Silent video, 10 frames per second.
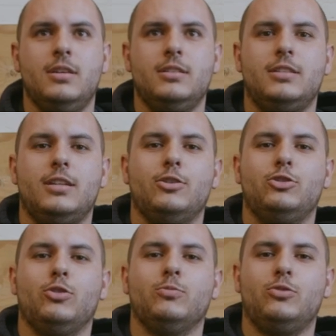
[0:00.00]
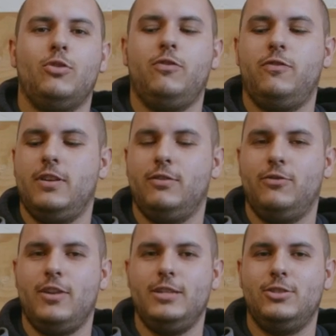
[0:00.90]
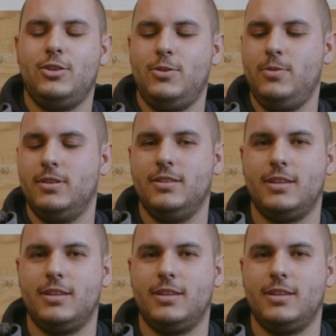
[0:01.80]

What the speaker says: send us some stuff, feel free to.